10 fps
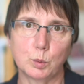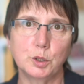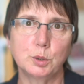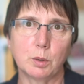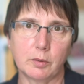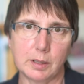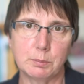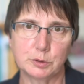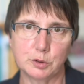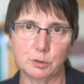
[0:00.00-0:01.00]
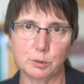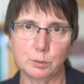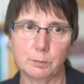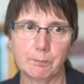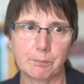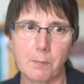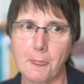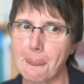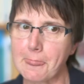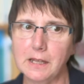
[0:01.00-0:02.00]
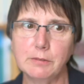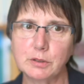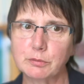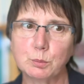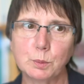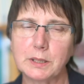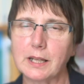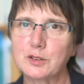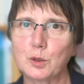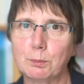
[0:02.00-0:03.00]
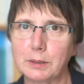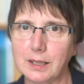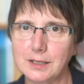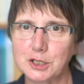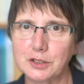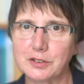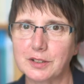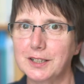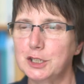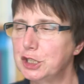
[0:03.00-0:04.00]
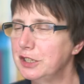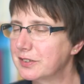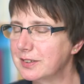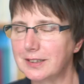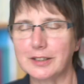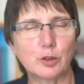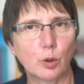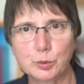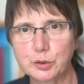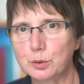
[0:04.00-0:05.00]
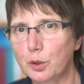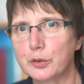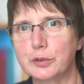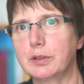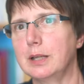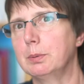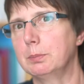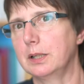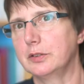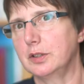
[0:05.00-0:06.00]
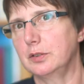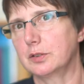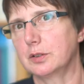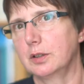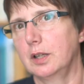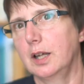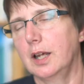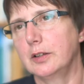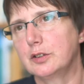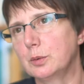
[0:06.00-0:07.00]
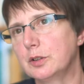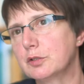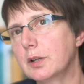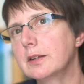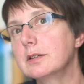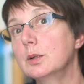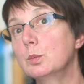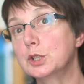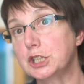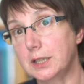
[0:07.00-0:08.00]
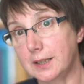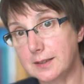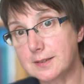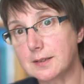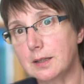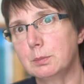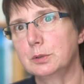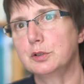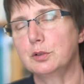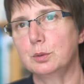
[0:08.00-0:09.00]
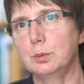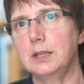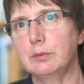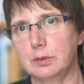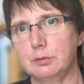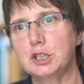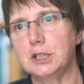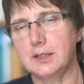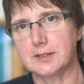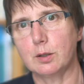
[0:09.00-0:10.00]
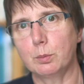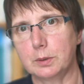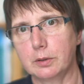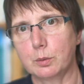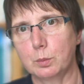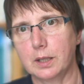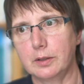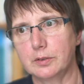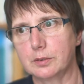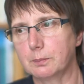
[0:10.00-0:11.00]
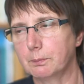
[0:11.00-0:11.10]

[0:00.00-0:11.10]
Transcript: what you are able to do. Even if a woman has complications, she still has also lots of capabilities. And so it's strengthening what she is able to do, even if she needs help in other ways.